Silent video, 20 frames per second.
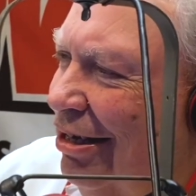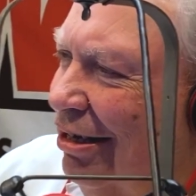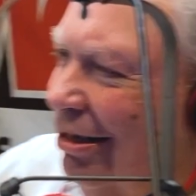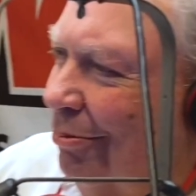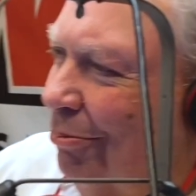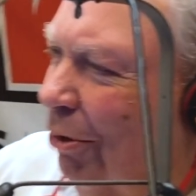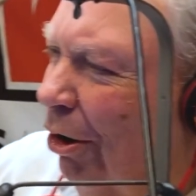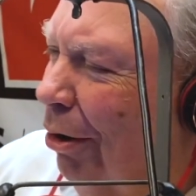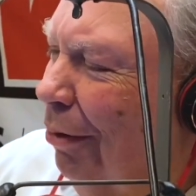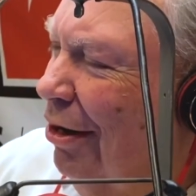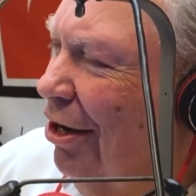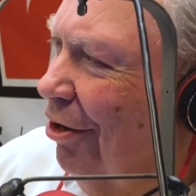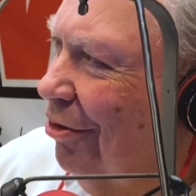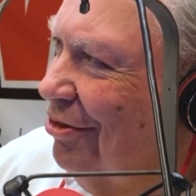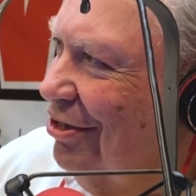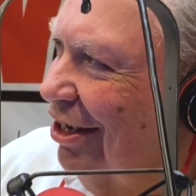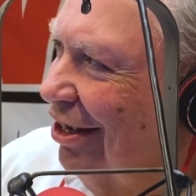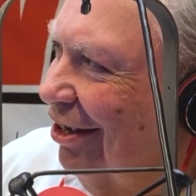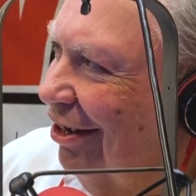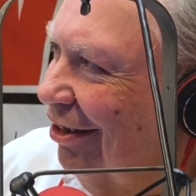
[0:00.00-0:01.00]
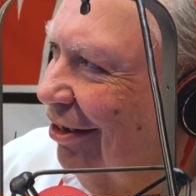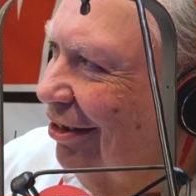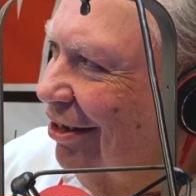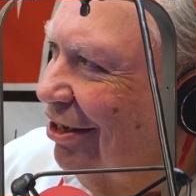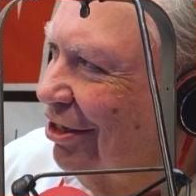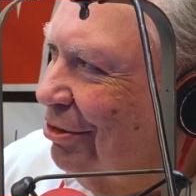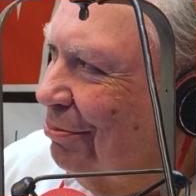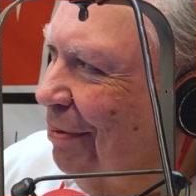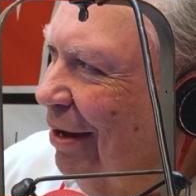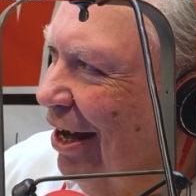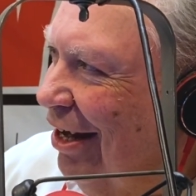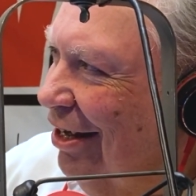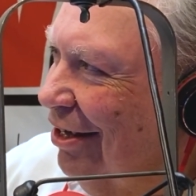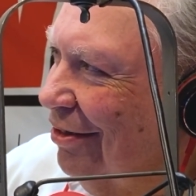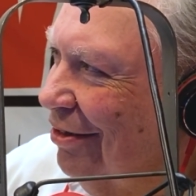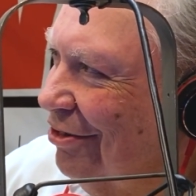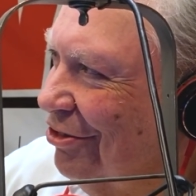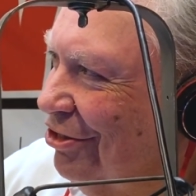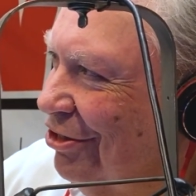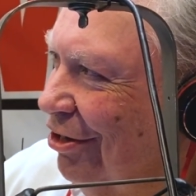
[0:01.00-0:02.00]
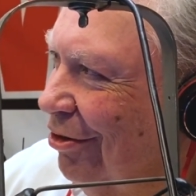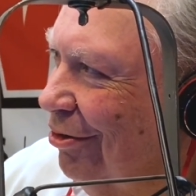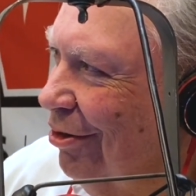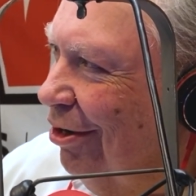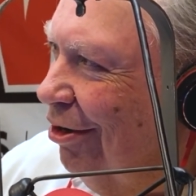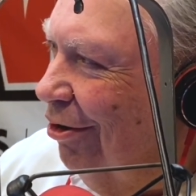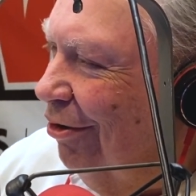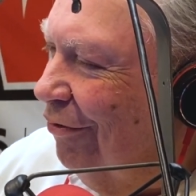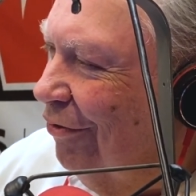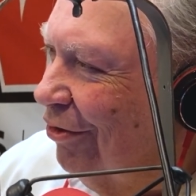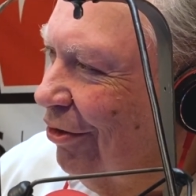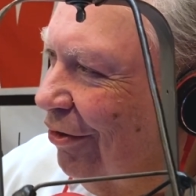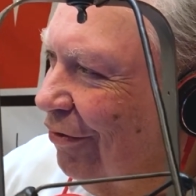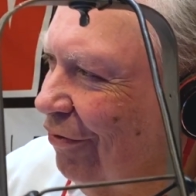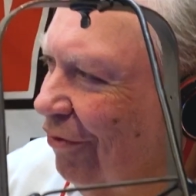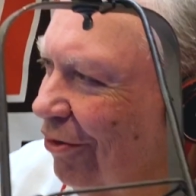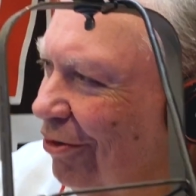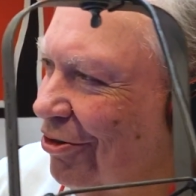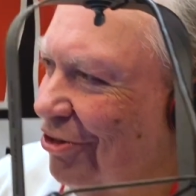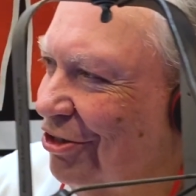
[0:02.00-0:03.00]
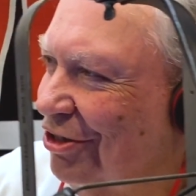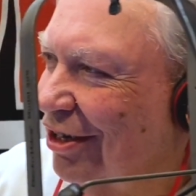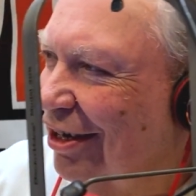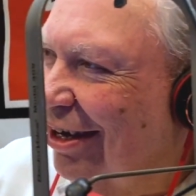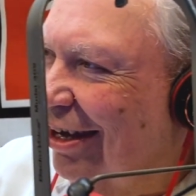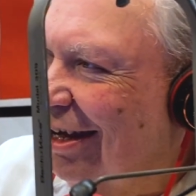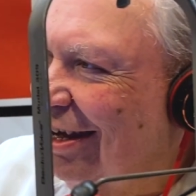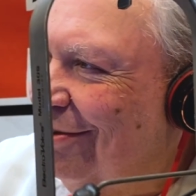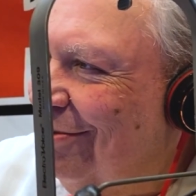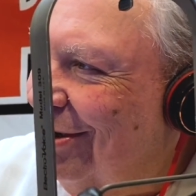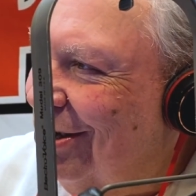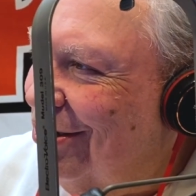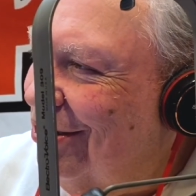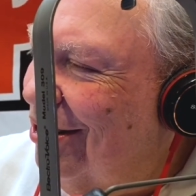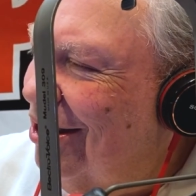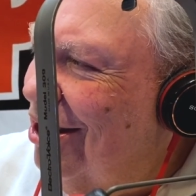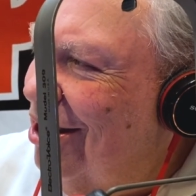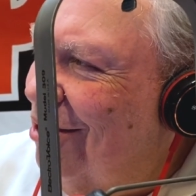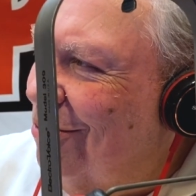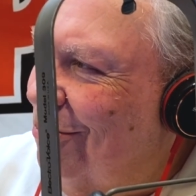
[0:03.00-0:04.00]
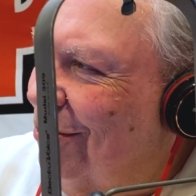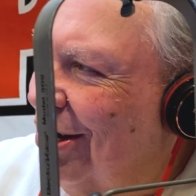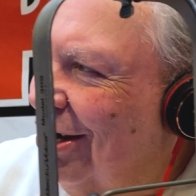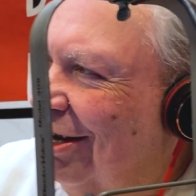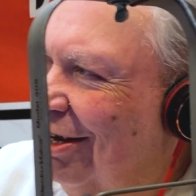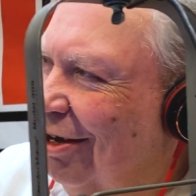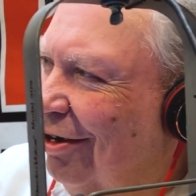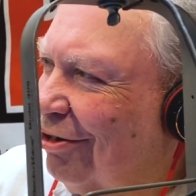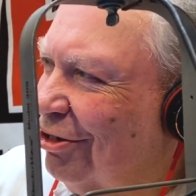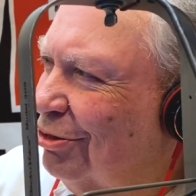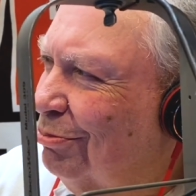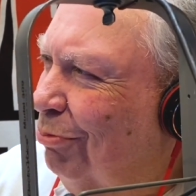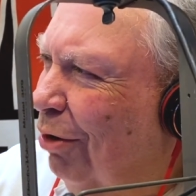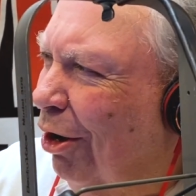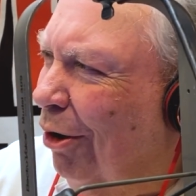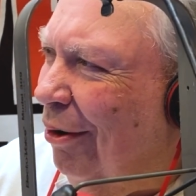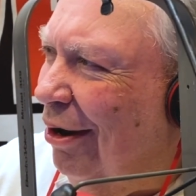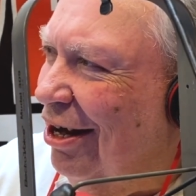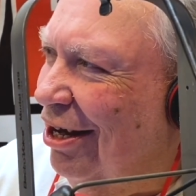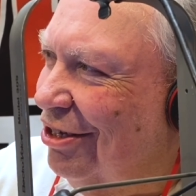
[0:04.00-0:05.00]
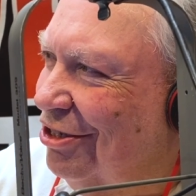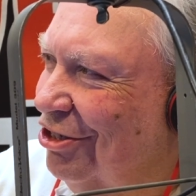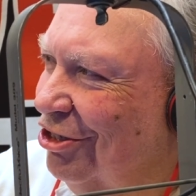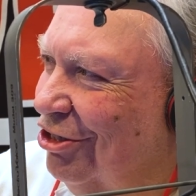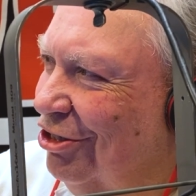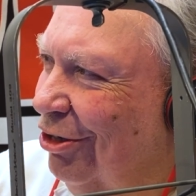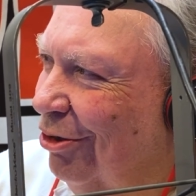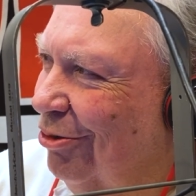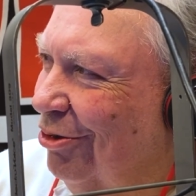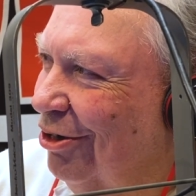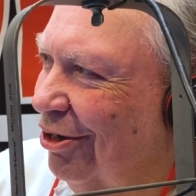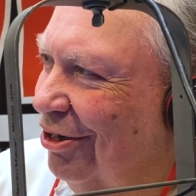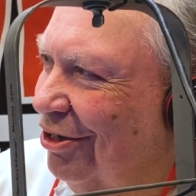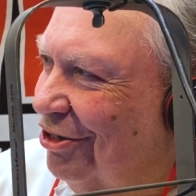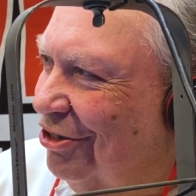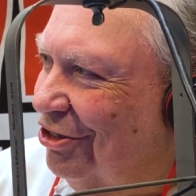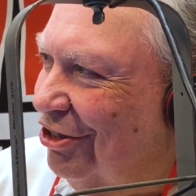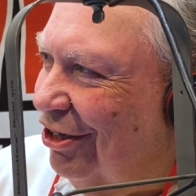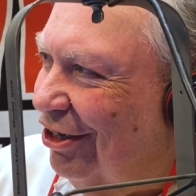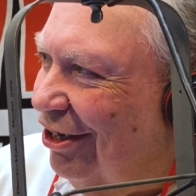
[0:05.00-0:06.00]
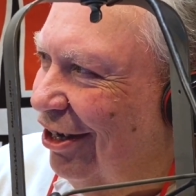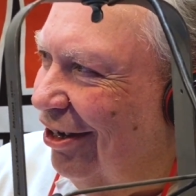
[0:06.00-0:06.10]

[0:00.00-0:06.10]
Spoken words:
Maury Odell is back in the studio for the first time in many years. Maury, it's so good to see you.